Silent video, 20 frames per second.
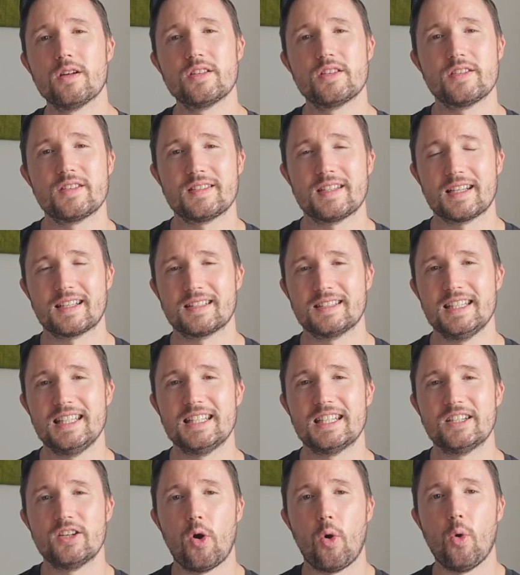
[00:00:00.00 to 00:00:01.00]
to
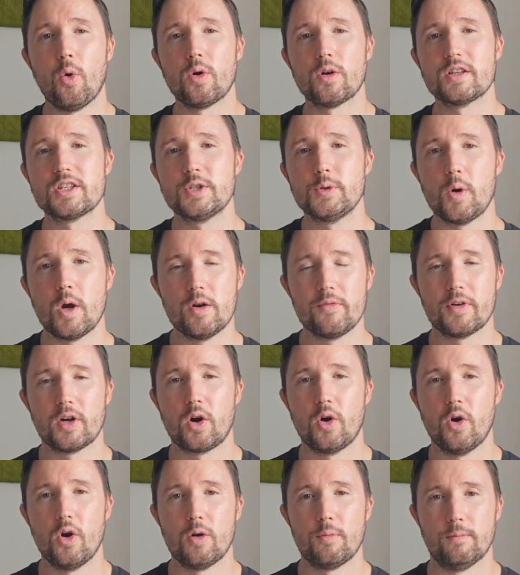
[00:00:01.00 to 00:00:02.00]
succeed, in order to
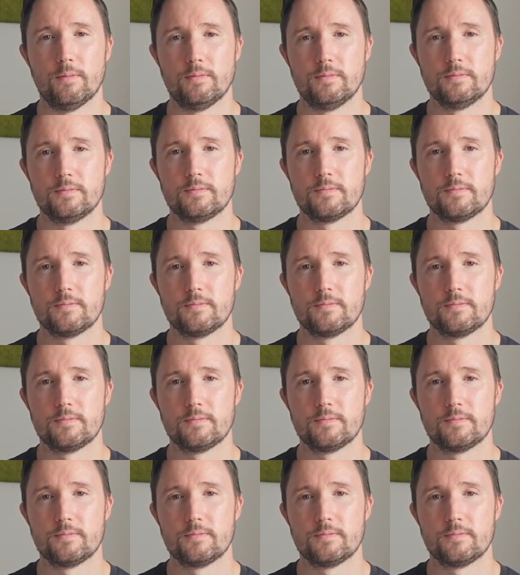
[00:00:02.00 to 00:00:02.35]
overcome,